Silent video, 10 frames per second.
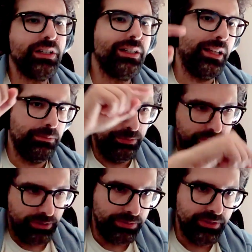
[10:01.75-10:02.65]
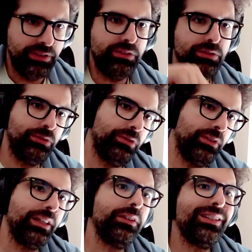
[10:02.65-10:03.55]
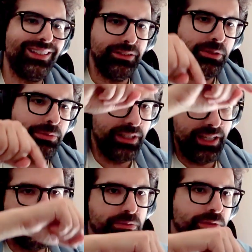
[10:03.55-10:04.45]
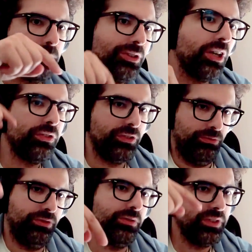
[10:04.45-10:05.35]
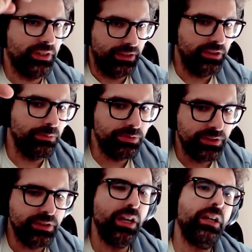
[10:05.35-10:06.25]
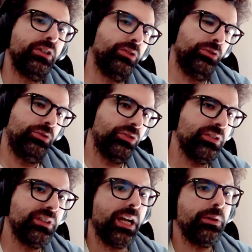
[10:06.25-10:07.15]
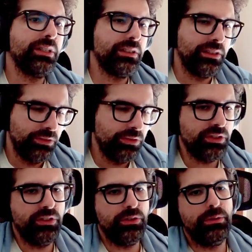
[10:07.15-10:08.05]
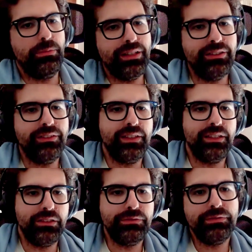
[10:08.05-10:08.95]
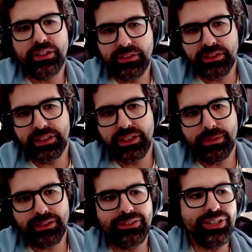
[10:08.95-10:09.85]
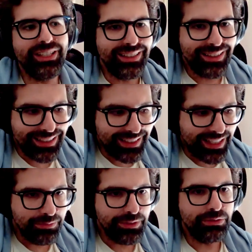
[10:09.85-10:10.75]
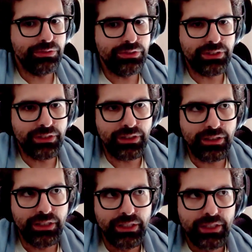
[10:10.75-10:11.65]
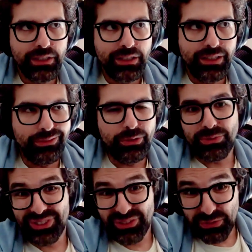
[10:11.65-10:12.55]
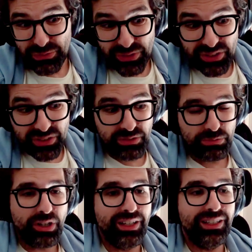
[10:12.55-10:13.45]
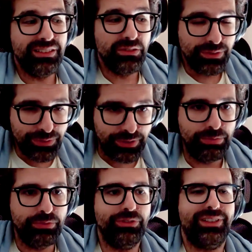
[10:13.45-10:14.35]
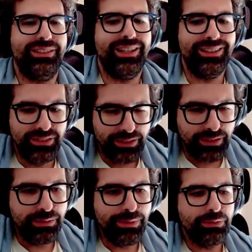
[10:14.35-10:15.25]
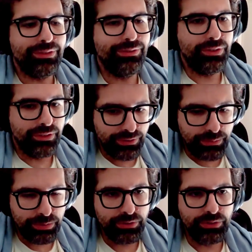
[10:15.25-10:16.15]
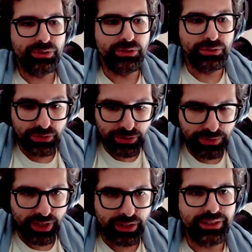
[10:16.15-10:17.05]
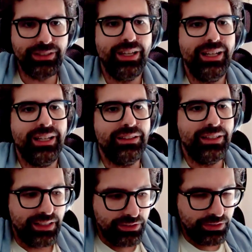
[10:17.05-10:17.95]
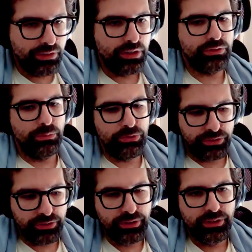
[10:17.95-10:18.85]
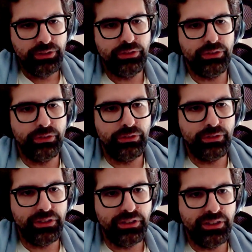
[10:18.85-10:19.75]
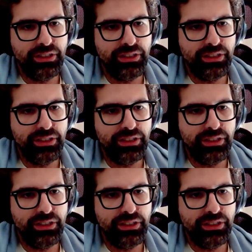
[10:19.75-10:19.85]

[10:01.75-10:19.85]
cloud companies could, not cloud companies like AWS, but customers of these cloud companies could use us directly to send their email instead of not sending emails. And again, at that time, it was, we were one of the first on the market. It was very important. And they had, email was very, very important. Couldn't go without it. And they had no other options. So,